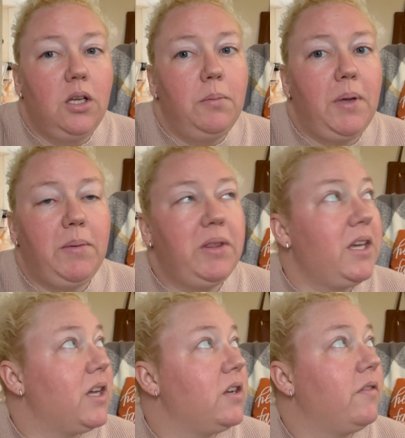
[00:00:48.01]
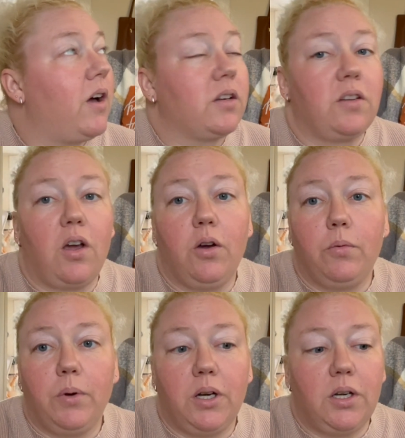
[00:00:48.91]
maybe the end of
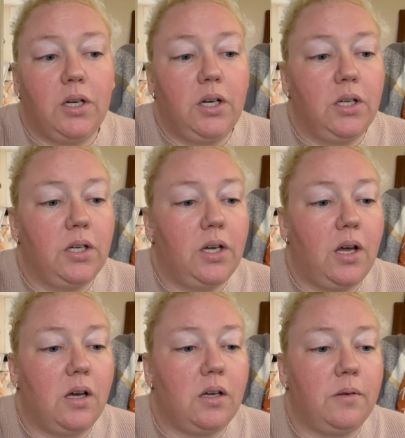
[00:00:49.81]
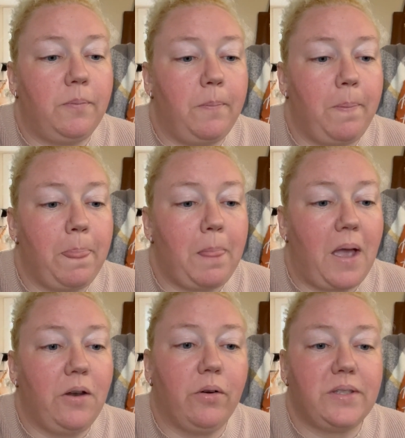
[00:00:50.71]
October. I
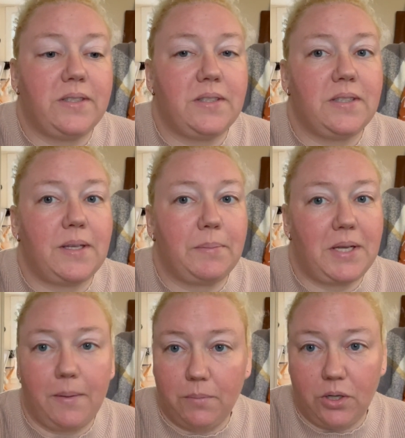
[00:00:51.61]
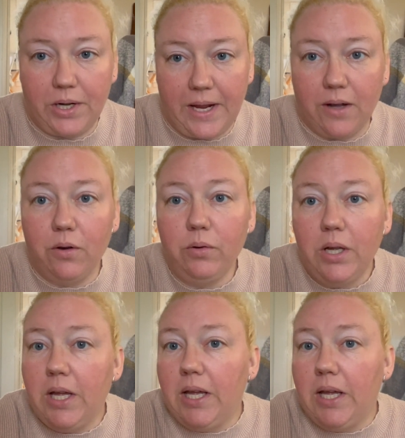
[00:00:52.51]
know it's September now.